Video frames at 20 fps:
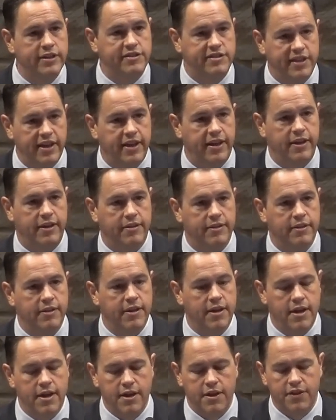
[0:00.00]
They, they've
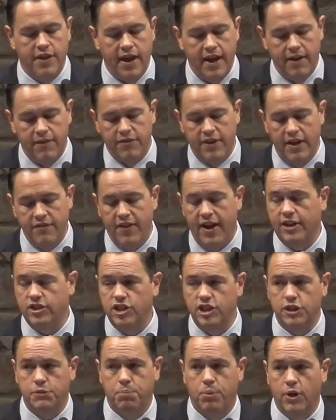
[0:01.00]
actually just put it on their
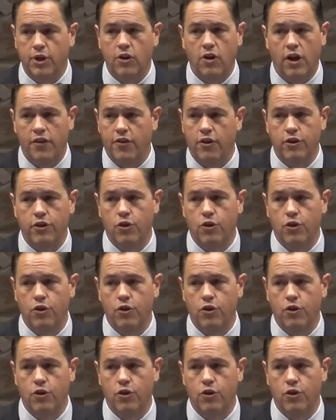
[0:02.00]
new website.